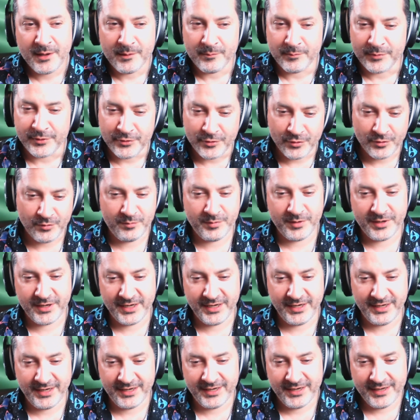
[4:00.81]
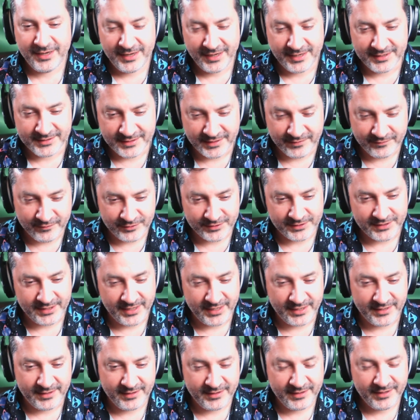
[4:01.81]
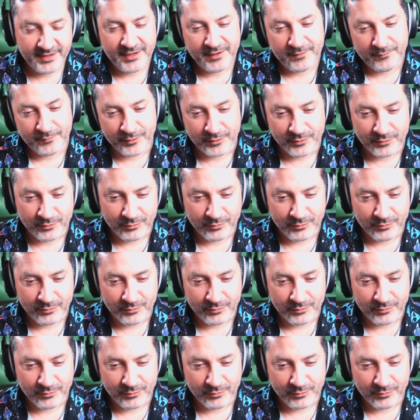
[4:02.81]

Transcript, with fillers: but nobody has ever said, if you